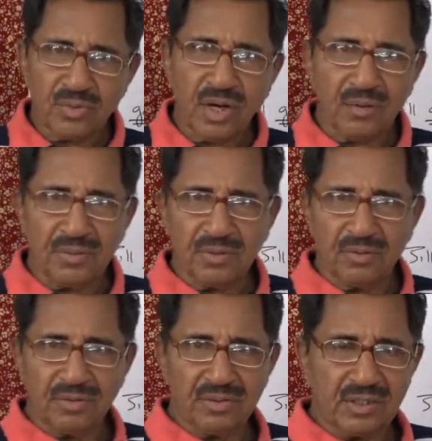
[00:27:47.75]
How do you go
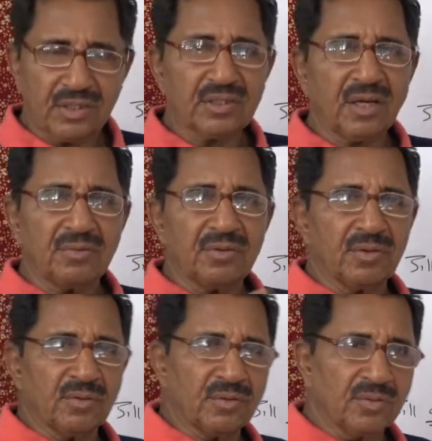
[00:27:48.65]
to church? How do you
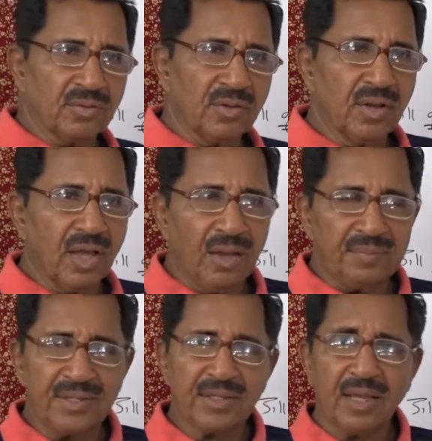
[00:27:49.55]
go to
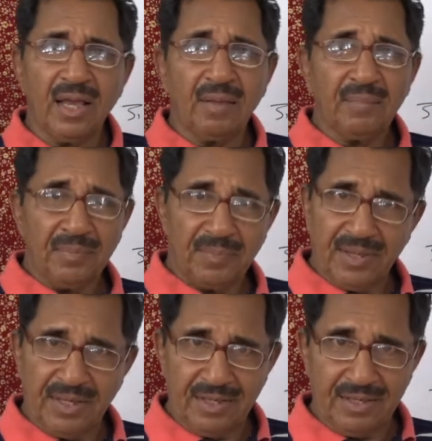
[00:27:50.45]
America? By
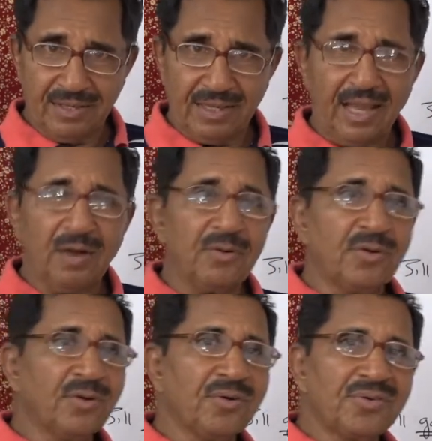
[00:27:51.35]
plane. How do
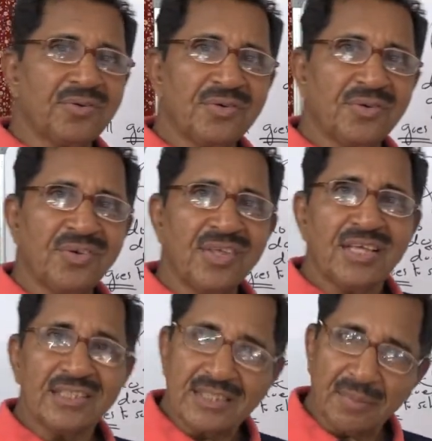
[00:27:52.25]
you go to
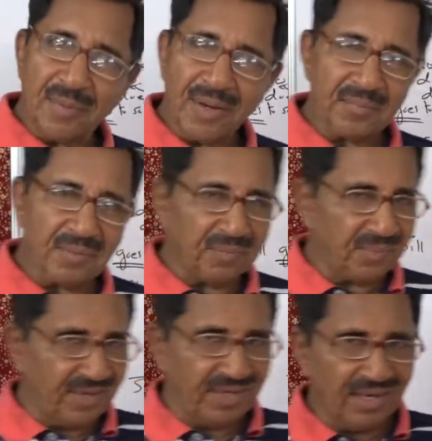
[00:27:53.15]
Japan? By
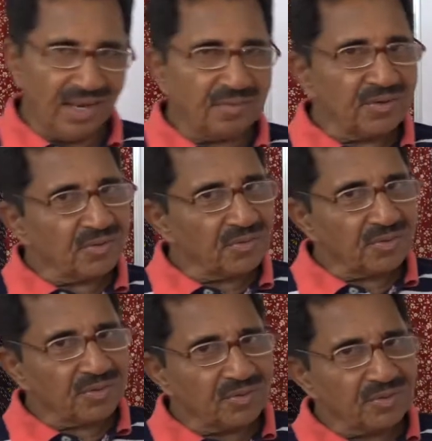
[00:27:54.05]
plane. How do you go
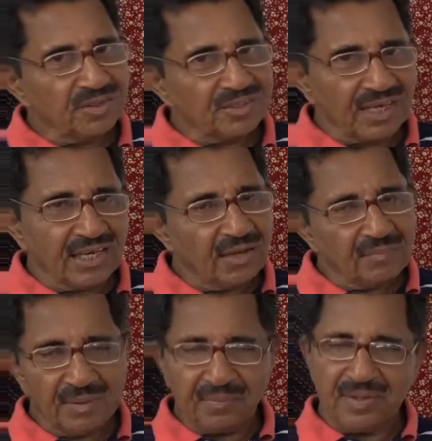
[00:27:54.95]
to China?
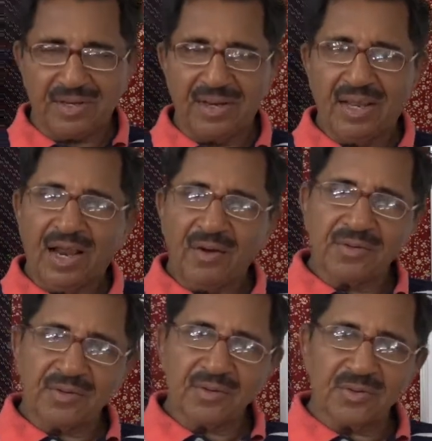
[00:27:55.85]
By plane. How do
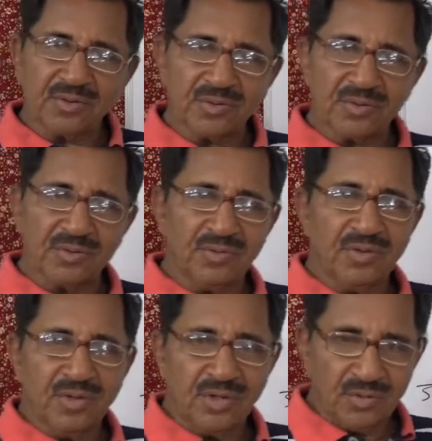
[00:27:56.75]
you go to
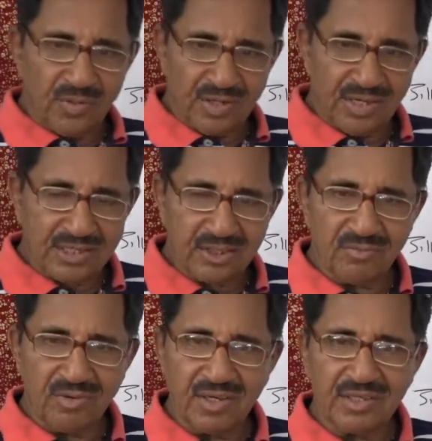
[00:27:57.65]
your next
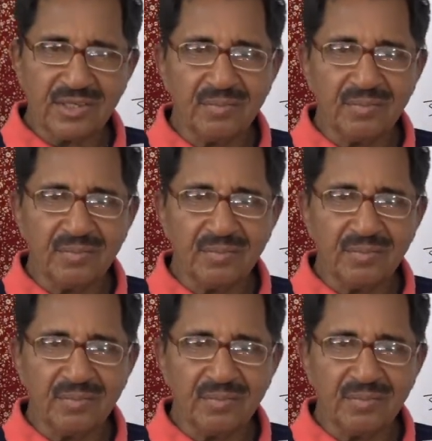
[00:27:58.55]
village?